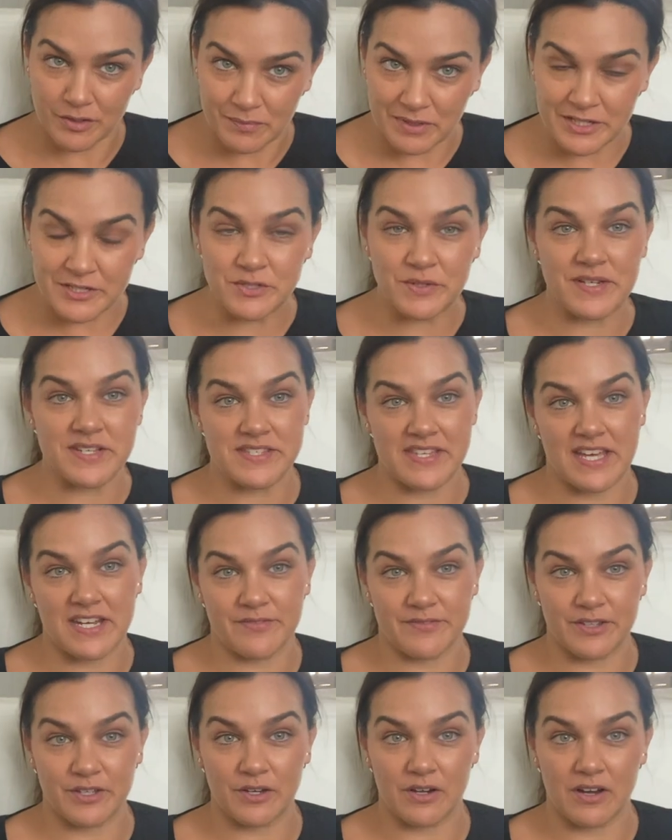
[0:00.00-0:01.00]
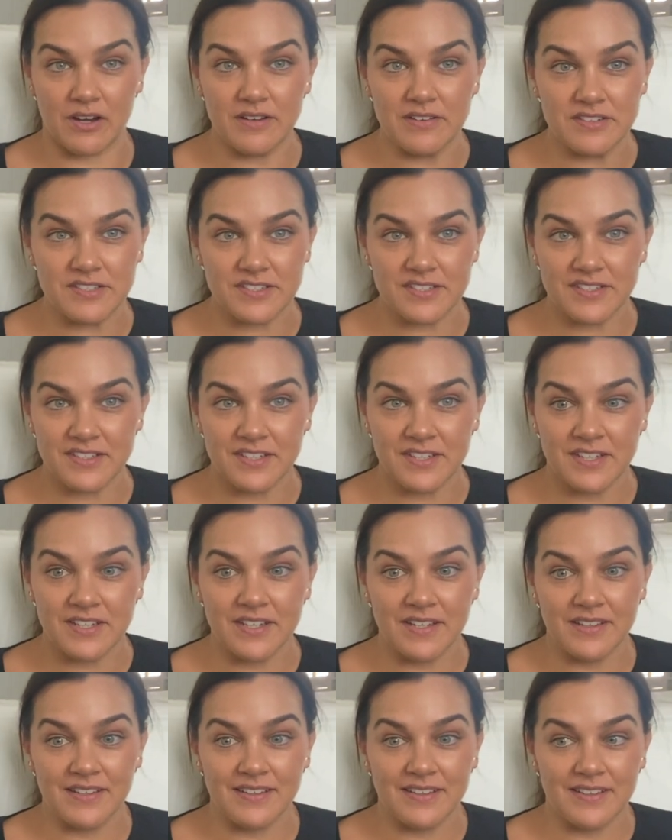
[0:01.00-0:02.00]
my toys out of the cot,
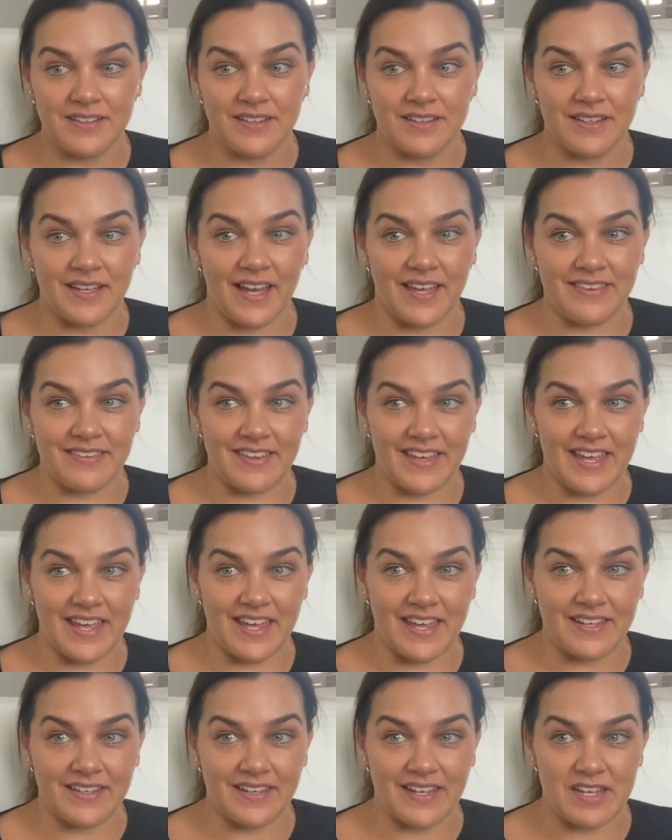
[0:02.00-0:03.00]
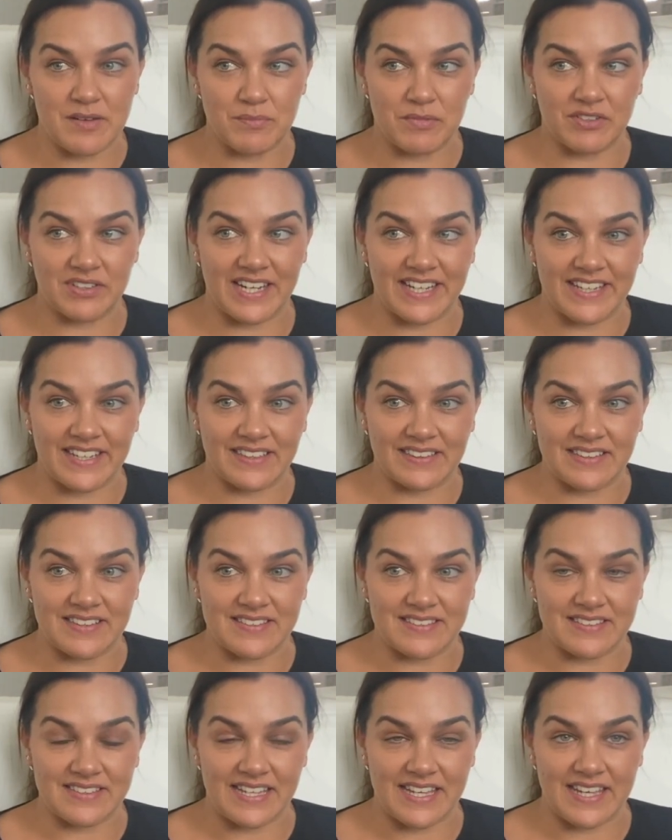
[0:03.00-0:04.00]
and then it
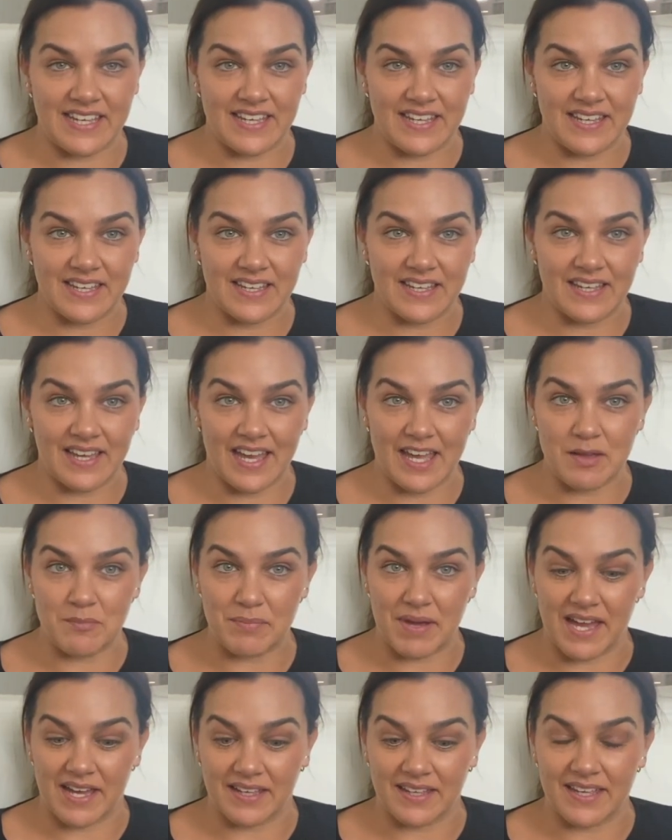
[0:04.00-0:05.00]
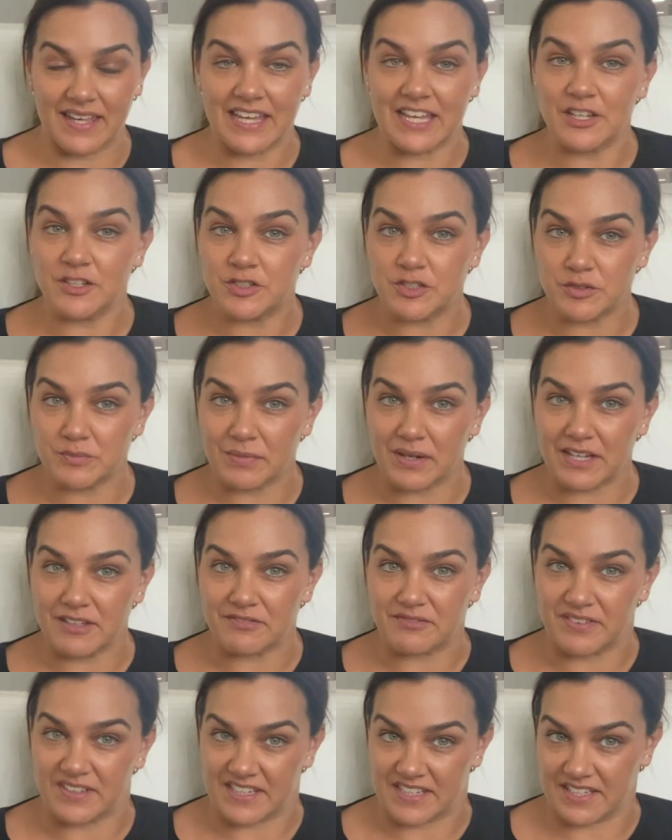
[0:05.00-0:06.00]
miraculously came back into my
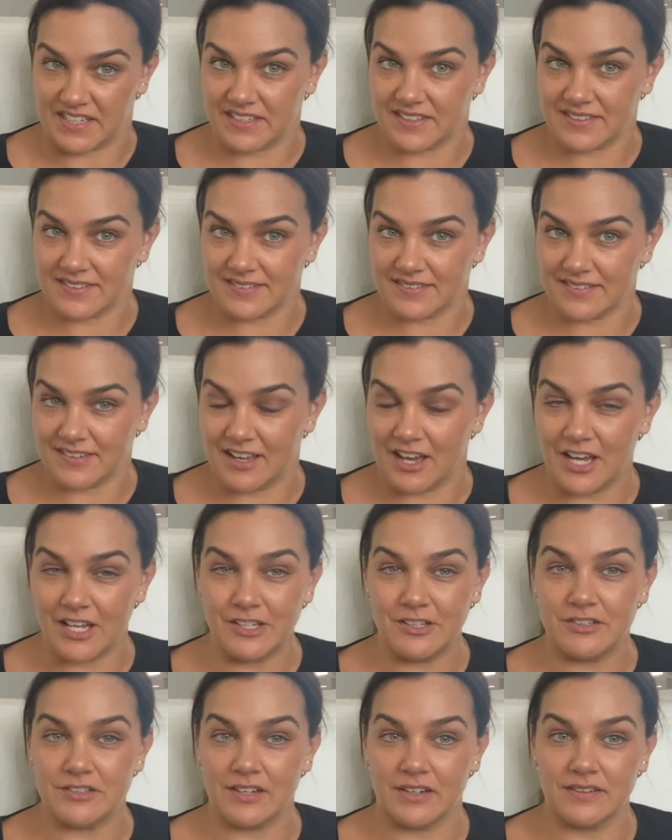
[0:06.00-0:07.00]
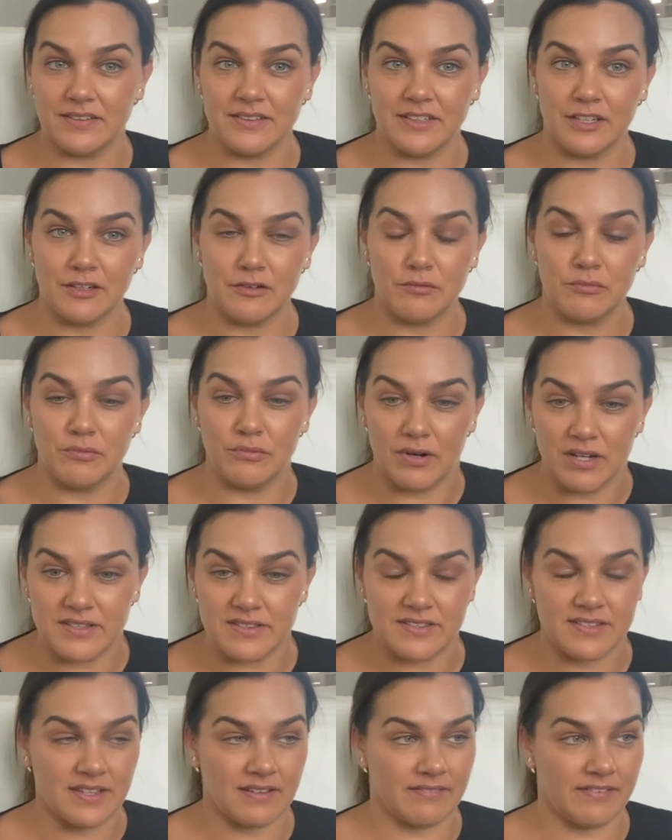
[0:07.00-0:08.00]
feed. I don't know
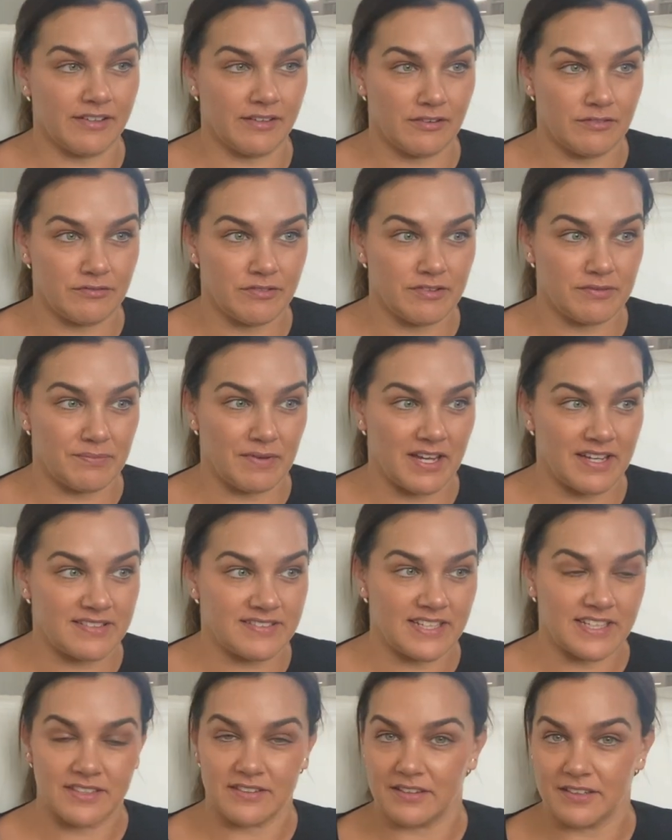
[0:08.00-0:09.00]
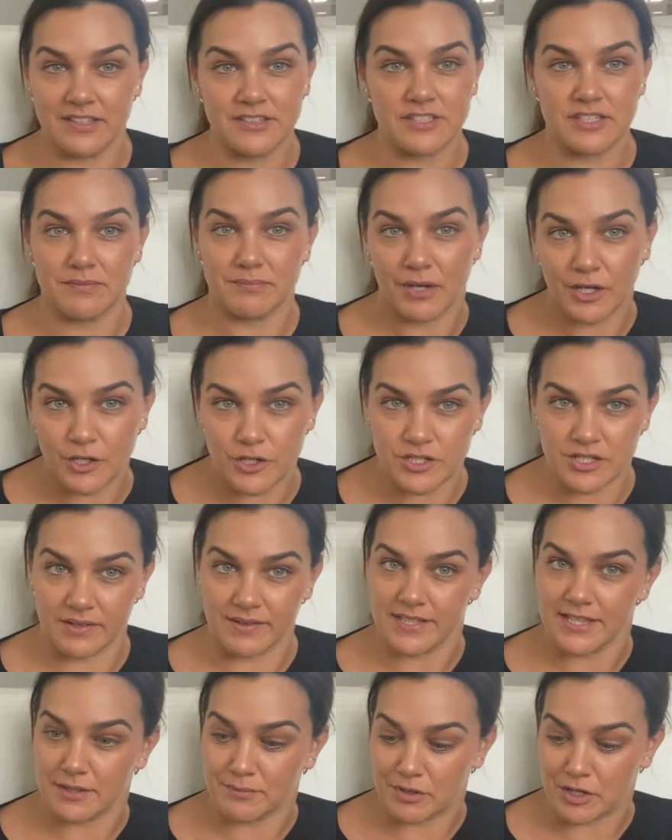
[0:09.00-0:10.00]
what's going on with my technology mojo
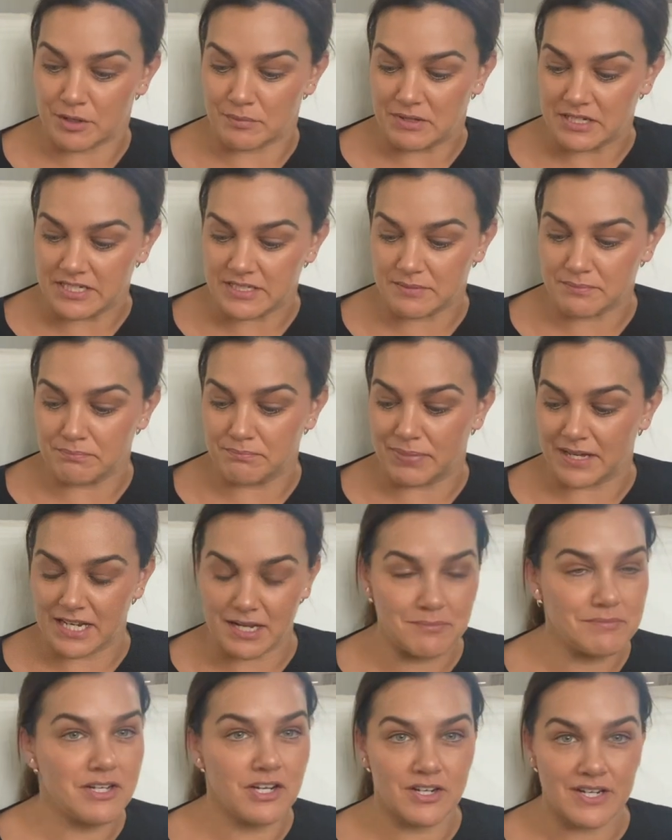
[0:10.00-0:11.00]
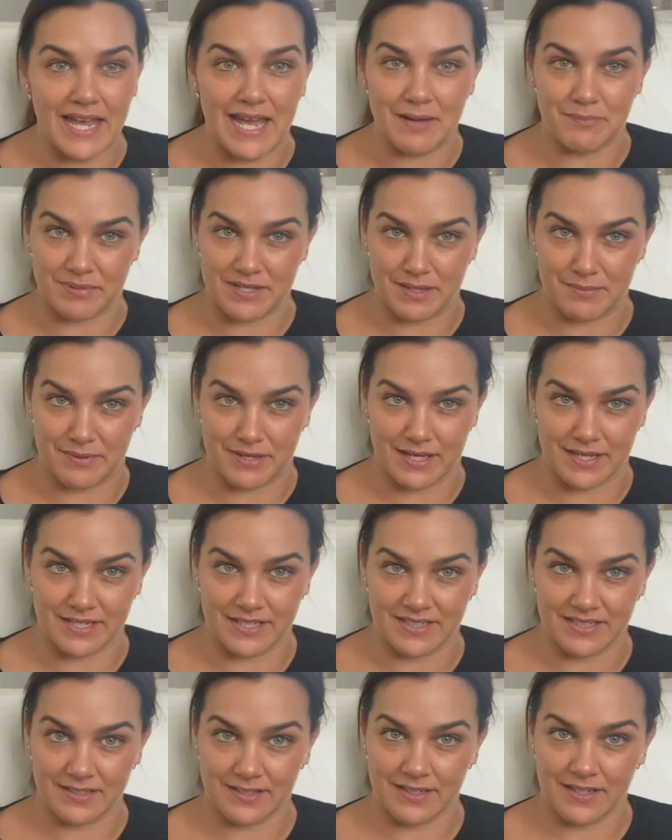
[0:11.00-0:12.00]
at the moment, but I'm not happy about it.